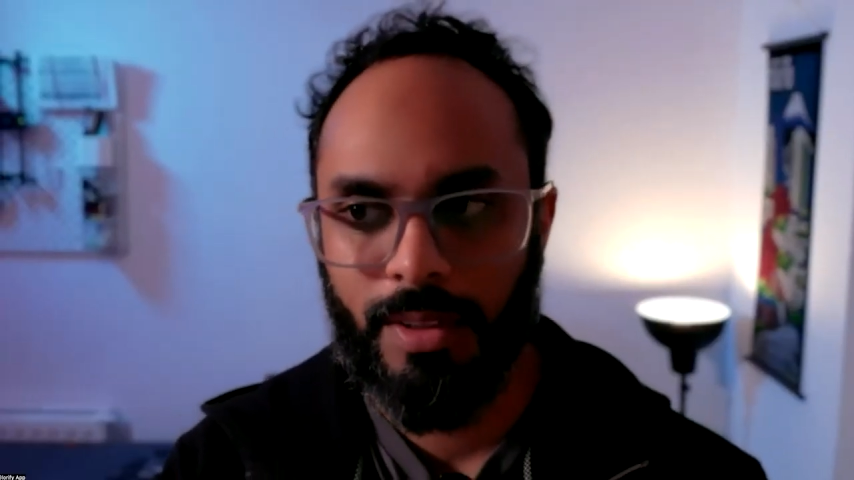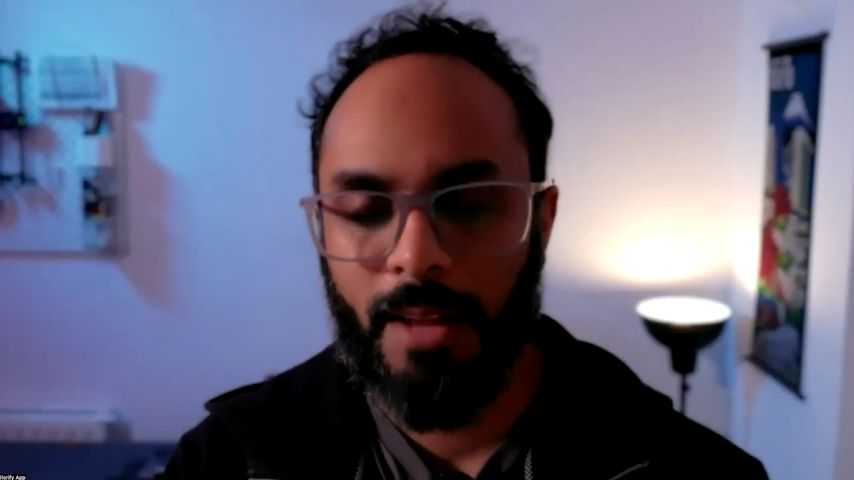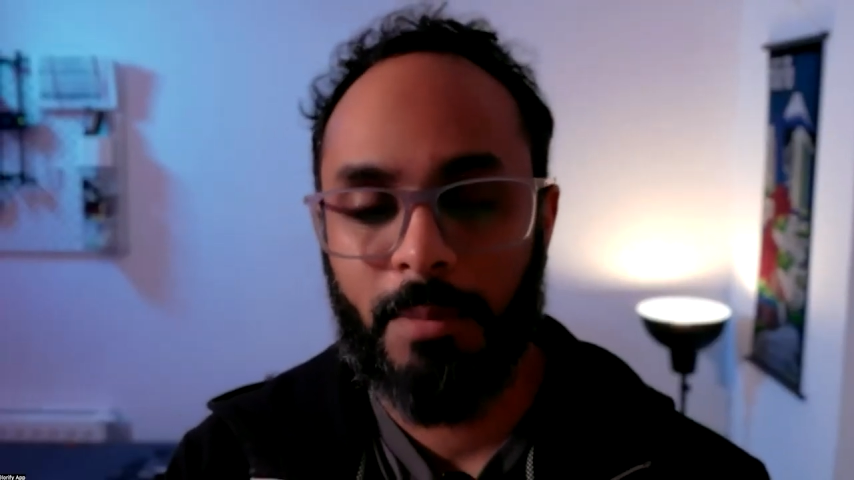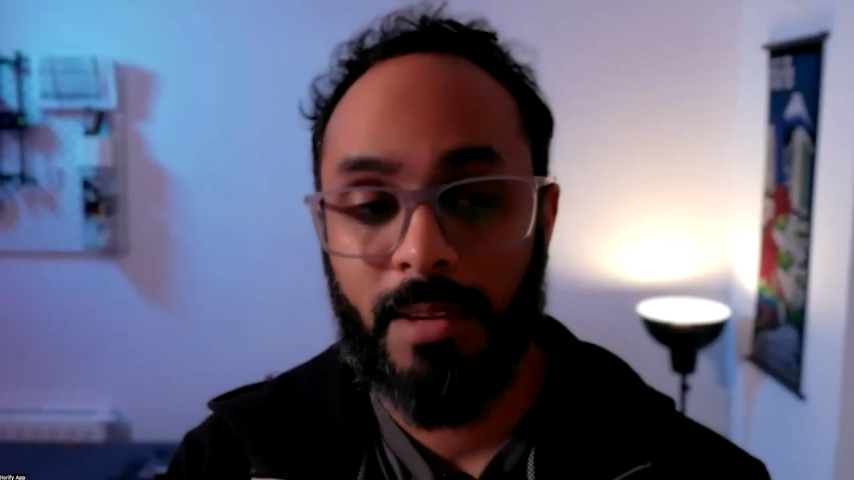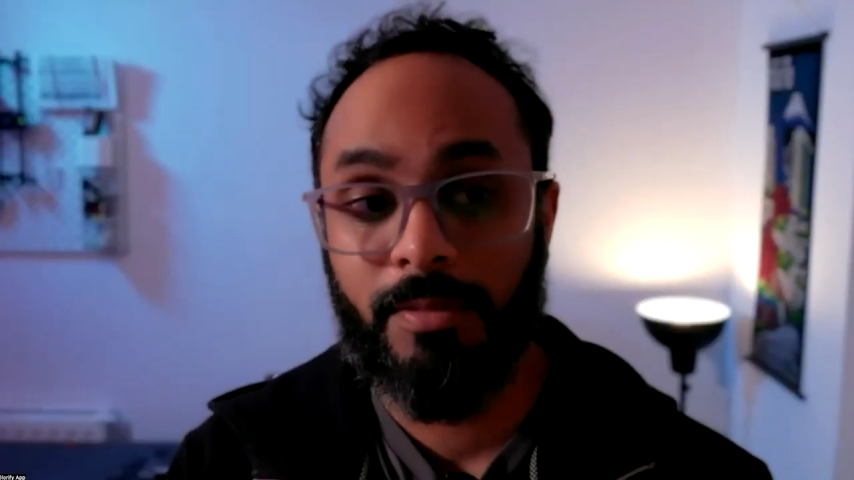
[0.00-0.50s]

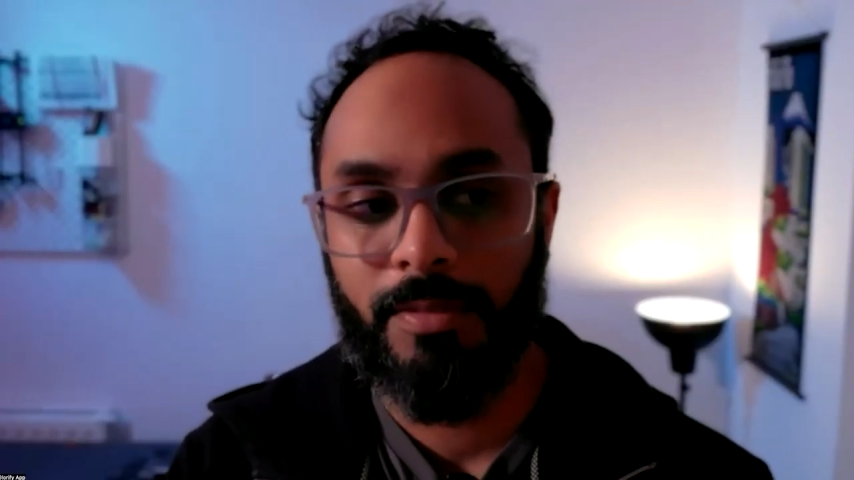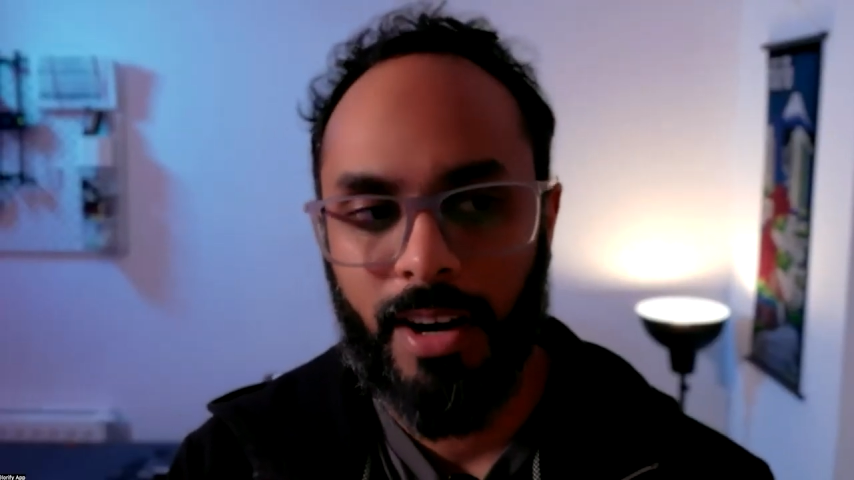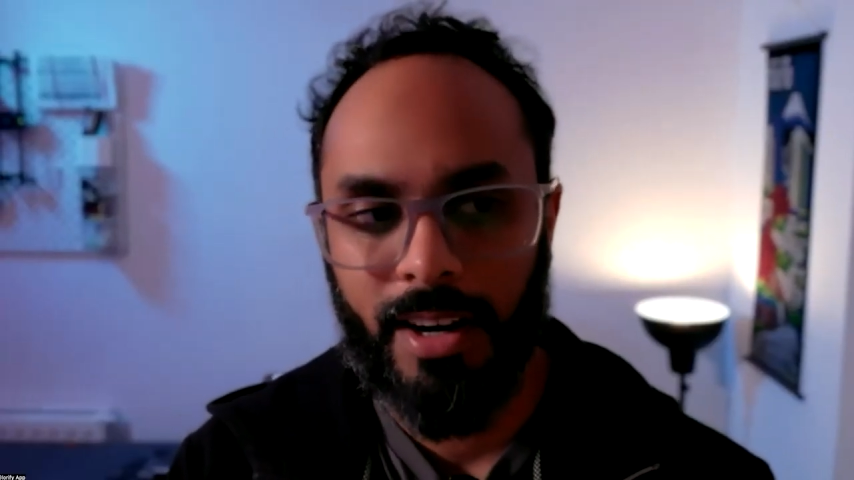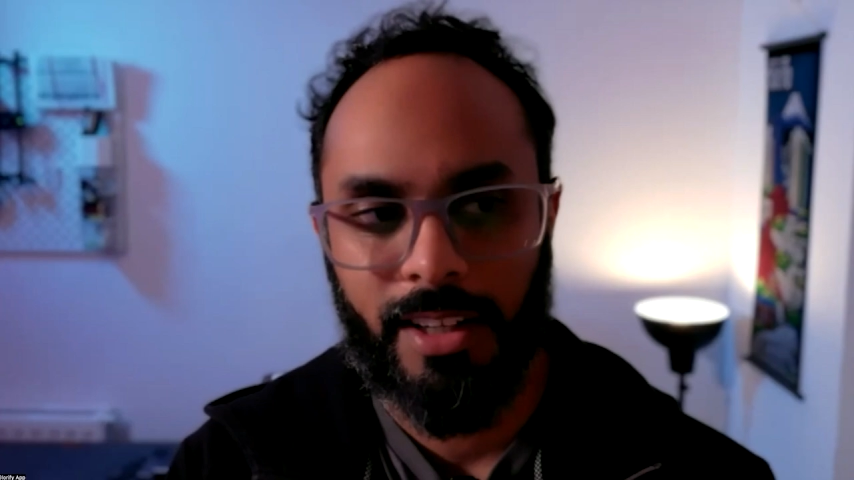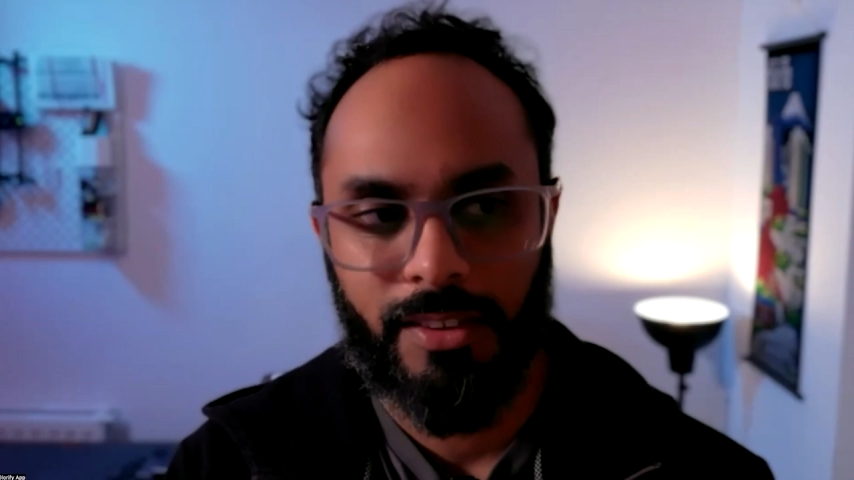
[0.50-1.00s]
That'd be
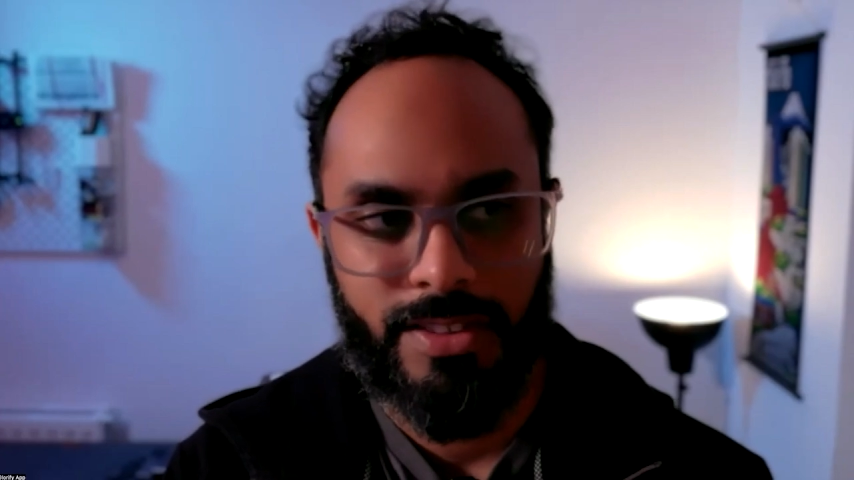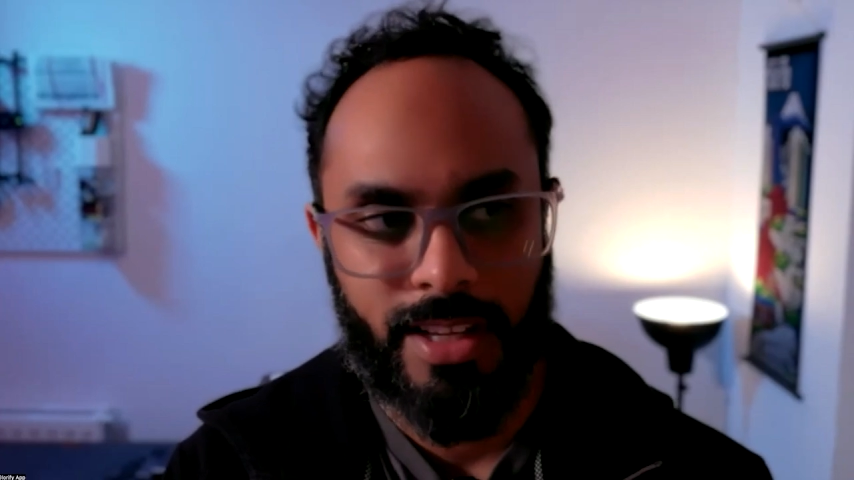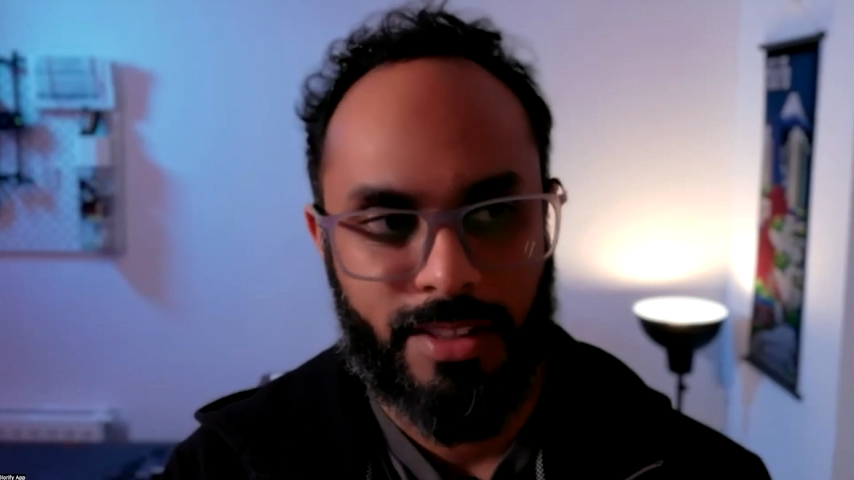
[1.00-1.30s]
very interesting.